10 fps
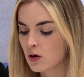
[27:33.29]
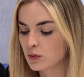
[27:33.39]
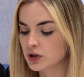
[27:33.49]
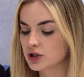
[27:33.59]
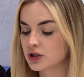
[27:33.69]

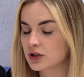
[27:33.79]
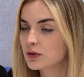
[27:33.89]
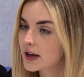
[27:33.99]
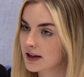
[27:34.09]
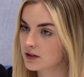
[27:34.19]
would
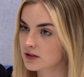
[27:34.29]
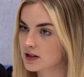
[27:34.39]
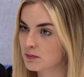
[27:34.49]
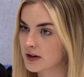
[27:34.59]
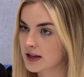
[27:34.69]
you handle
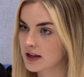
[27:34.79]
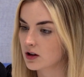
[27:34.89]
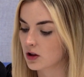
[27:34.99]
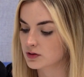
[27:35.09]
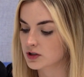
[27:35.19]
somebody
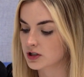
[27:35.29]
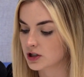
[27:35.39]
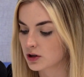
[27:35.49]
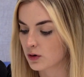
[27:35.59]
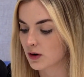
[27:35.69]
close to
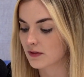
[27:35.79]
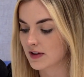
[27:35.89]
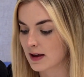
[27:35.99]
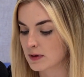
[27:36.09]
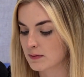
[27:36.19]
you or a
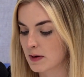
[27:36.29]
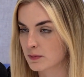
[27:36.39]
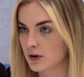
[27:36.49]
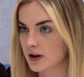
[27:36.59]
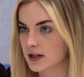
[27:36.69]
family
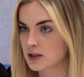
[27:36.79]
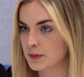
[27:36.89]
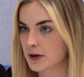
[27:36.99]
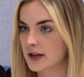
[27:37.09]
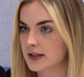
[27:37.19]
member
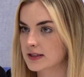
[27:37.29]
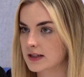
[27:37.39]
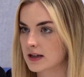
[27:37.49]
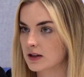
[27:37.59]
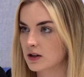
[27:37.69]

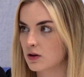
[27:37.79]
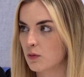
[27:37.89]
experiencing,